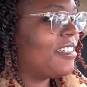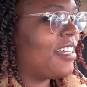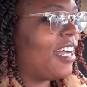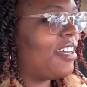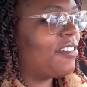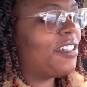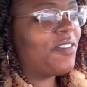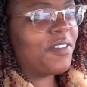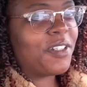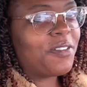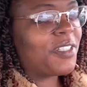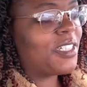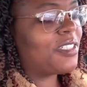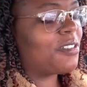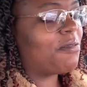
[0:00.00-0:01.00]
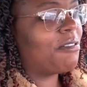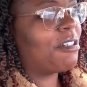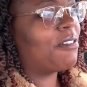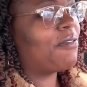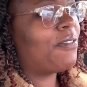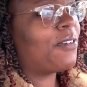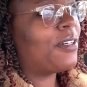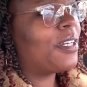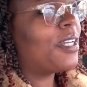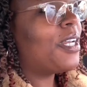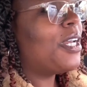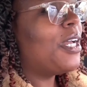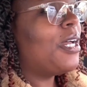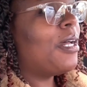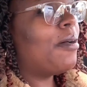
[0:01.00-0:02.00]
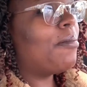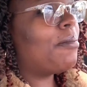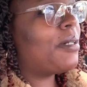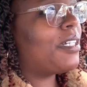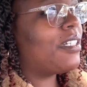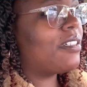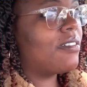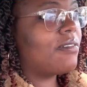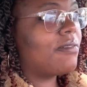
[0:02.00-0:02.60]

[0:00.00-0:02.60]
I don't even know if that's the word for it, but